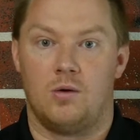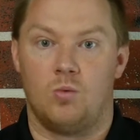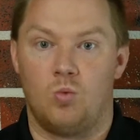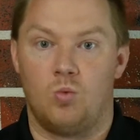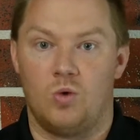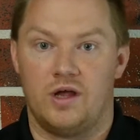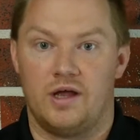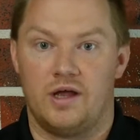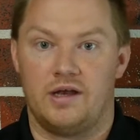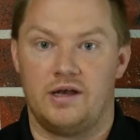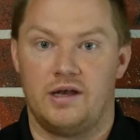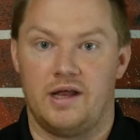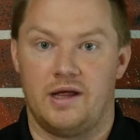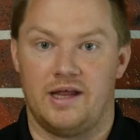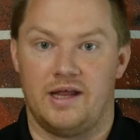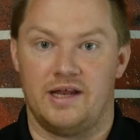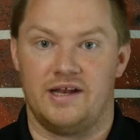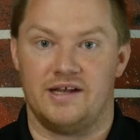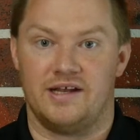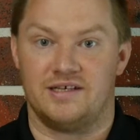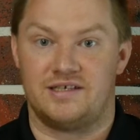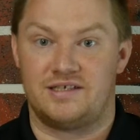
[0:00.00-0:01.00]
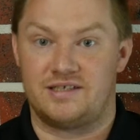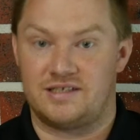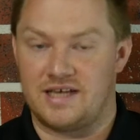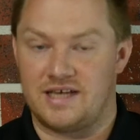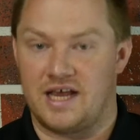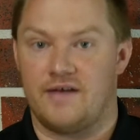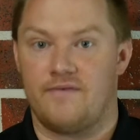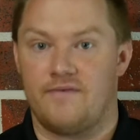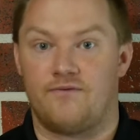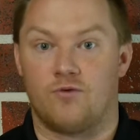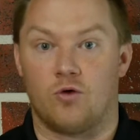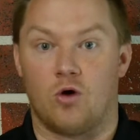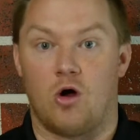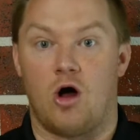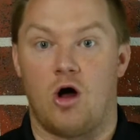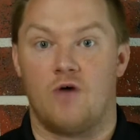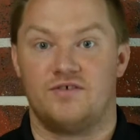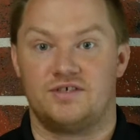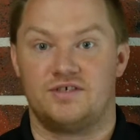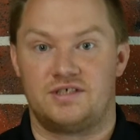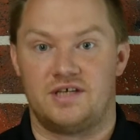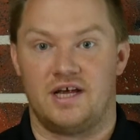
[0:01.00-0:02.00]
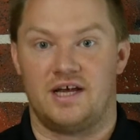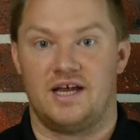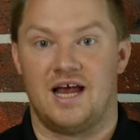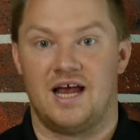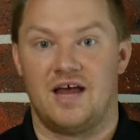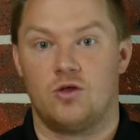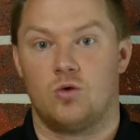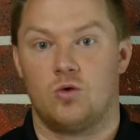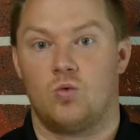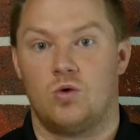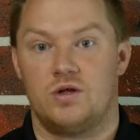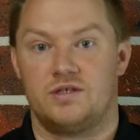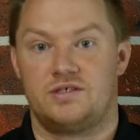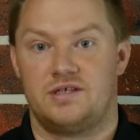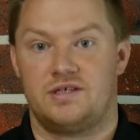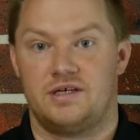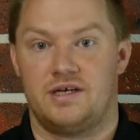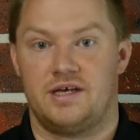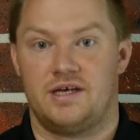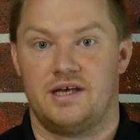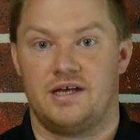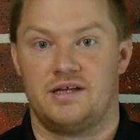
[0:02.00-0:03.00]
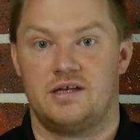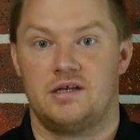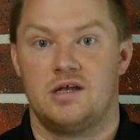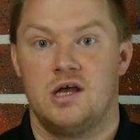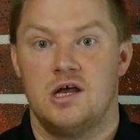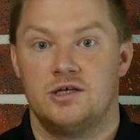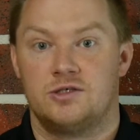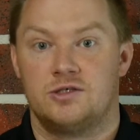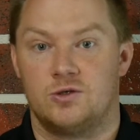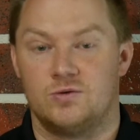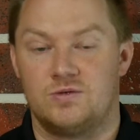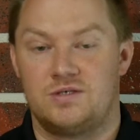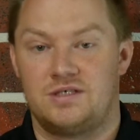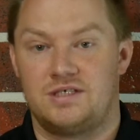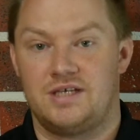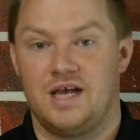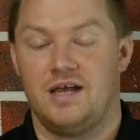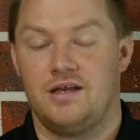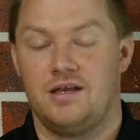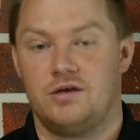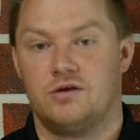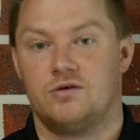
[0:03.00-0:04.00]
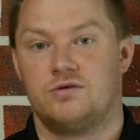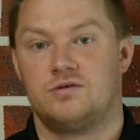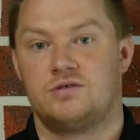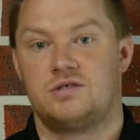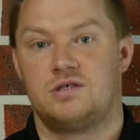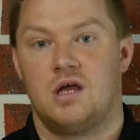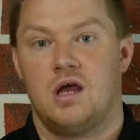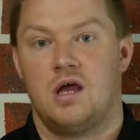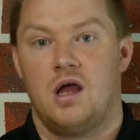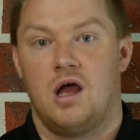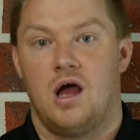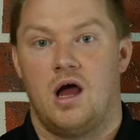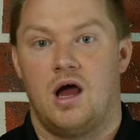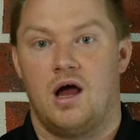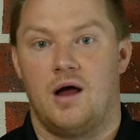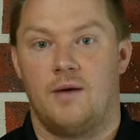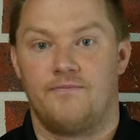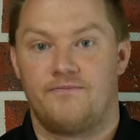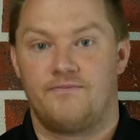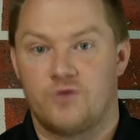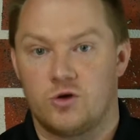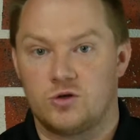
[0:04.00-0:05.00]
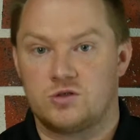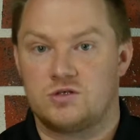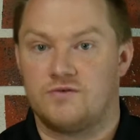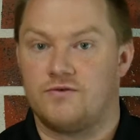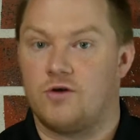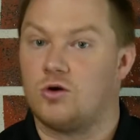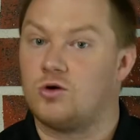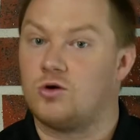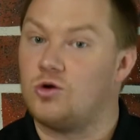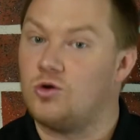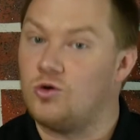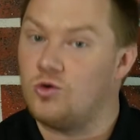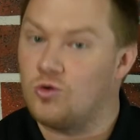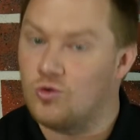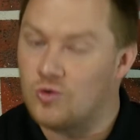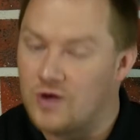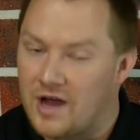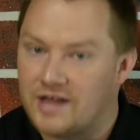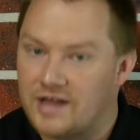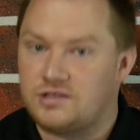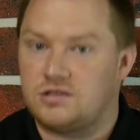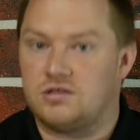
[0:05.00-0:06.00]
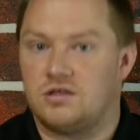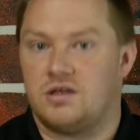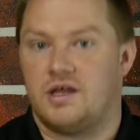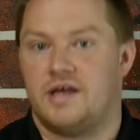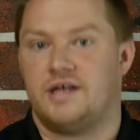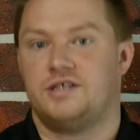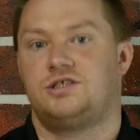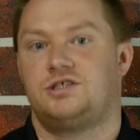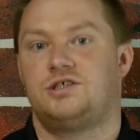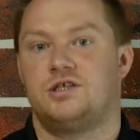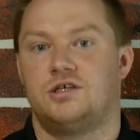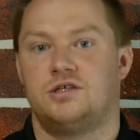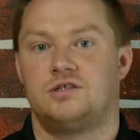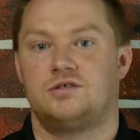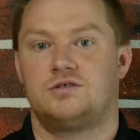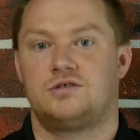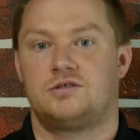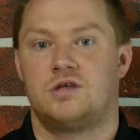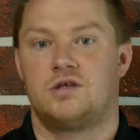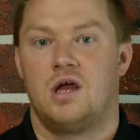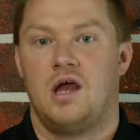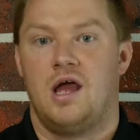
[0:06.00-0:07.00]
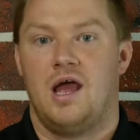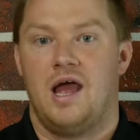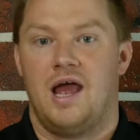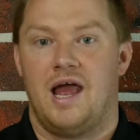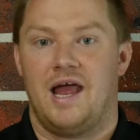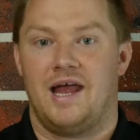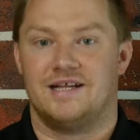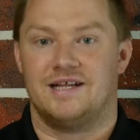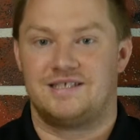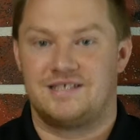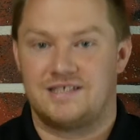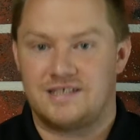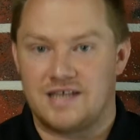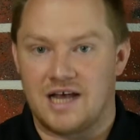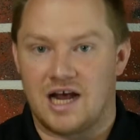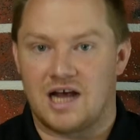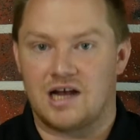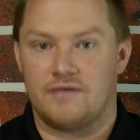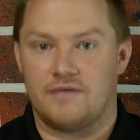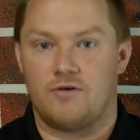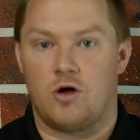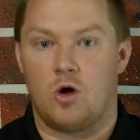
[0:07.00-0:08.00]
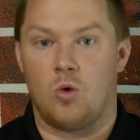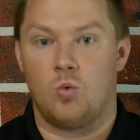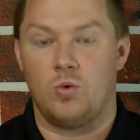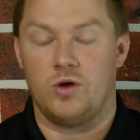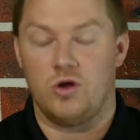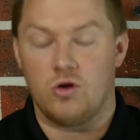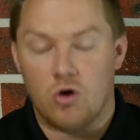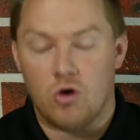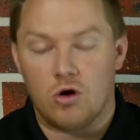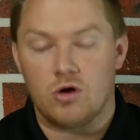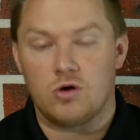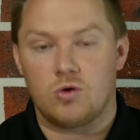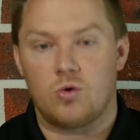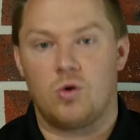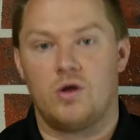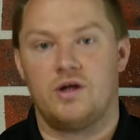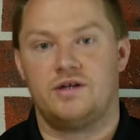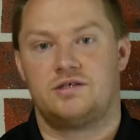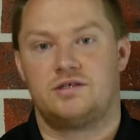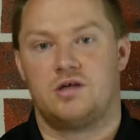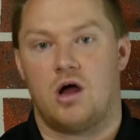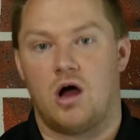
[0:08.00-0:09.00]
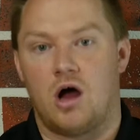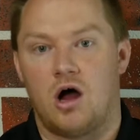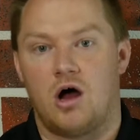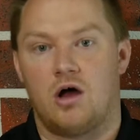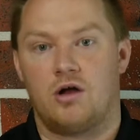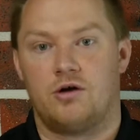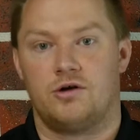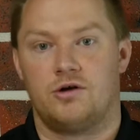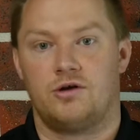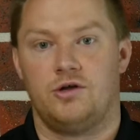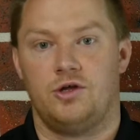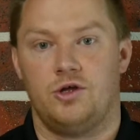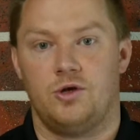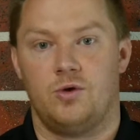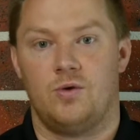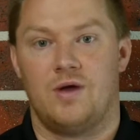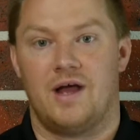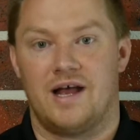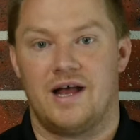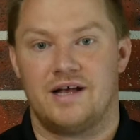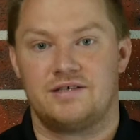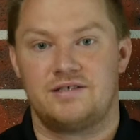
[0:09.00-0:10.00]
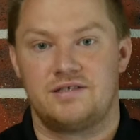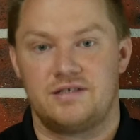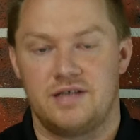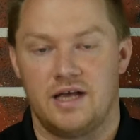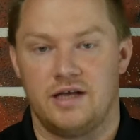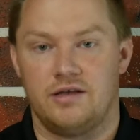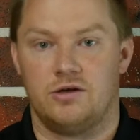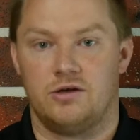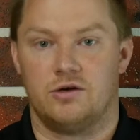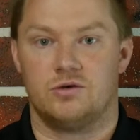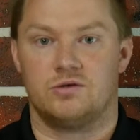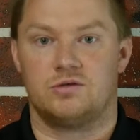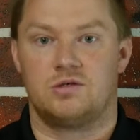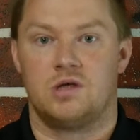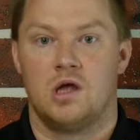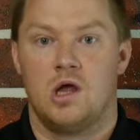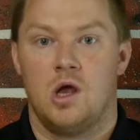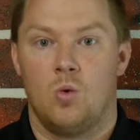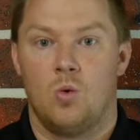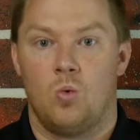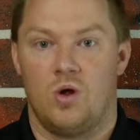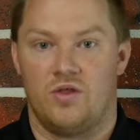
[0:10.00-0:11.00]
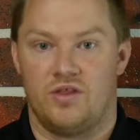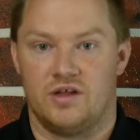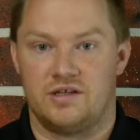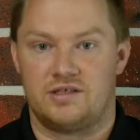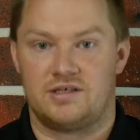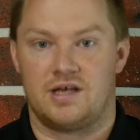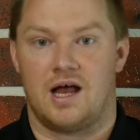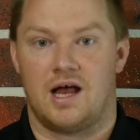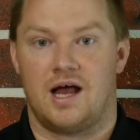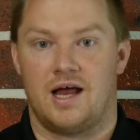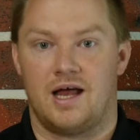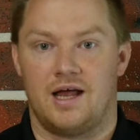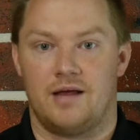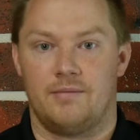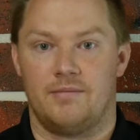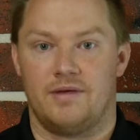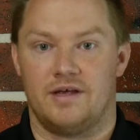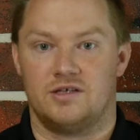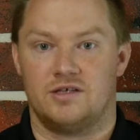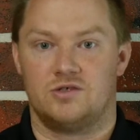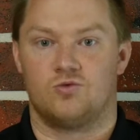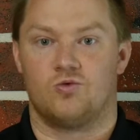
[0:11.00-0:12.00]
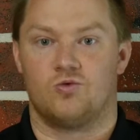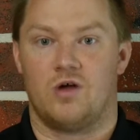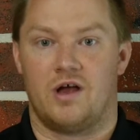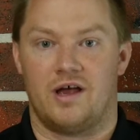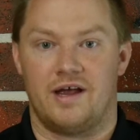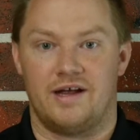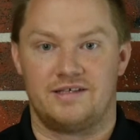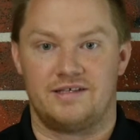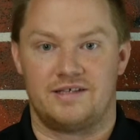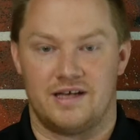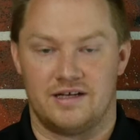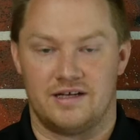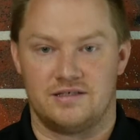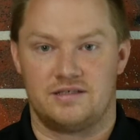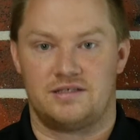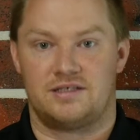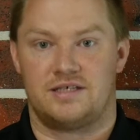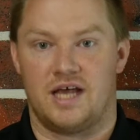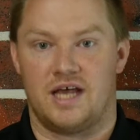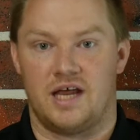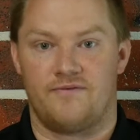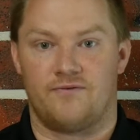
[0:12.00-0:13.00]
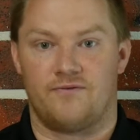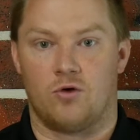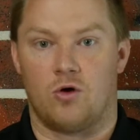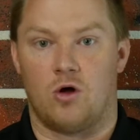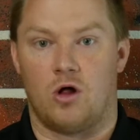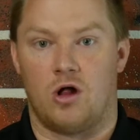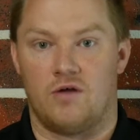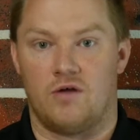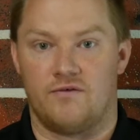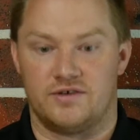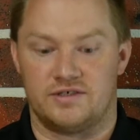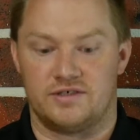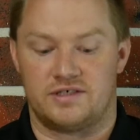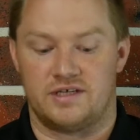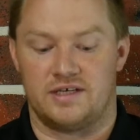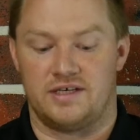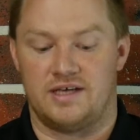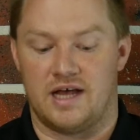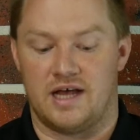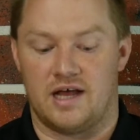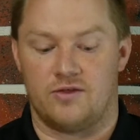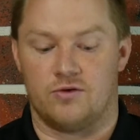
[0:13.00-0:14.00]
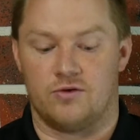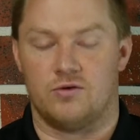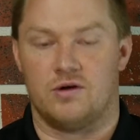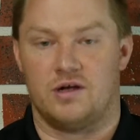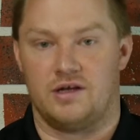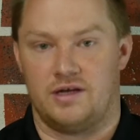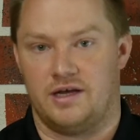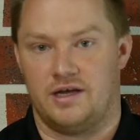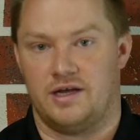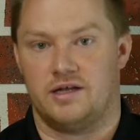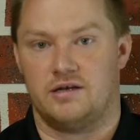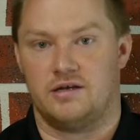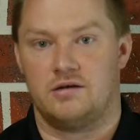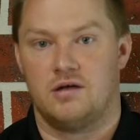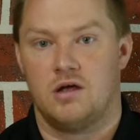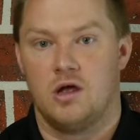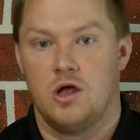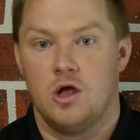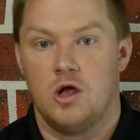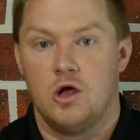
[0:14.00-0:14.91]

when it is safe for all of us to gather once again. So seniors, first of all, congratulations. And second of all, we are going to honor you as seniors when the time is right and safe for all of us to gather again.